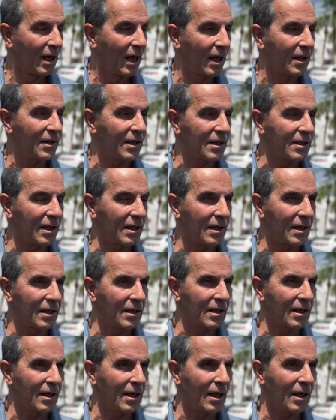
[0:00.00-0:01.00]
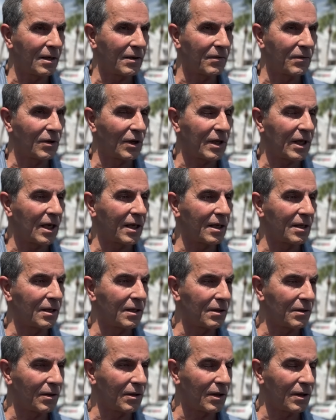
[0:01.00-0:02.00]
I think they need to kind of look at it a
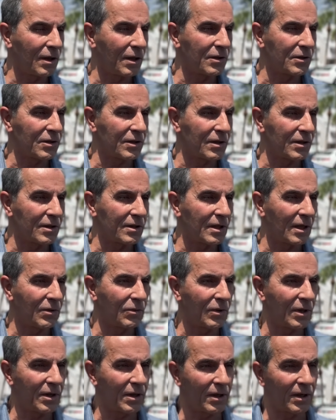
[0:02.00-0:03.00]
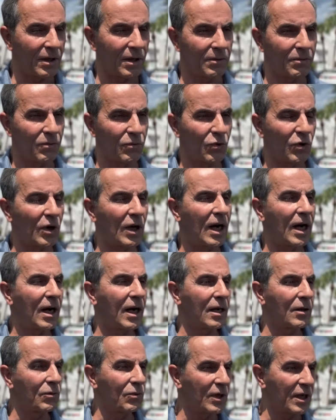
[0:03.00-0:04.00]
little closer and say what are more
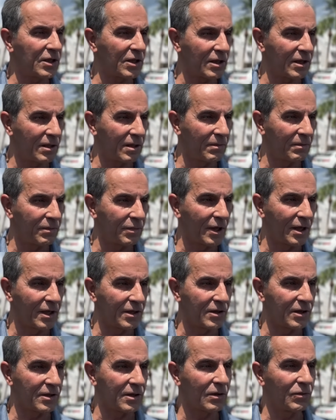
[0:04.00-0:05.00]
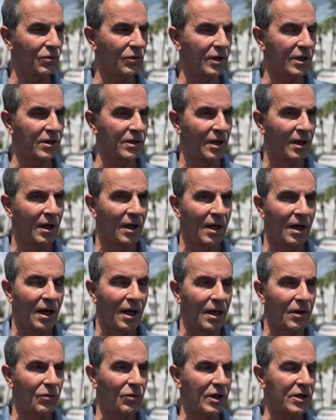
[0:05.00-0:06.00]
high risk places in which
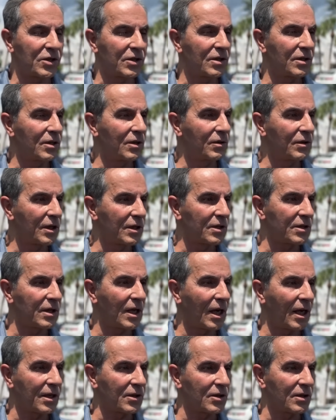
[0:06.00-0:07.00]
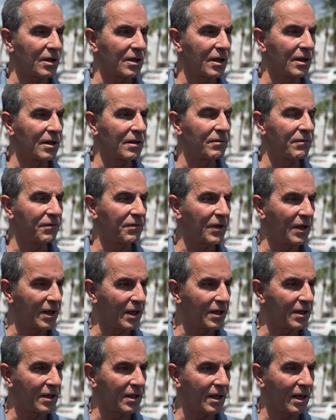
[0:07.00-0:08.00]
and which units actually fit
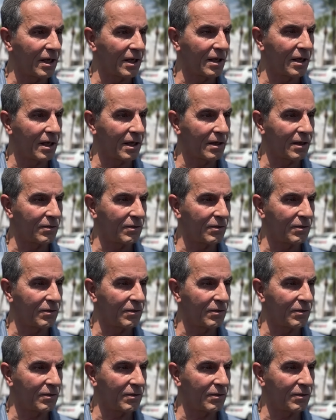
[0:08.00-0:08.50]
into that kind of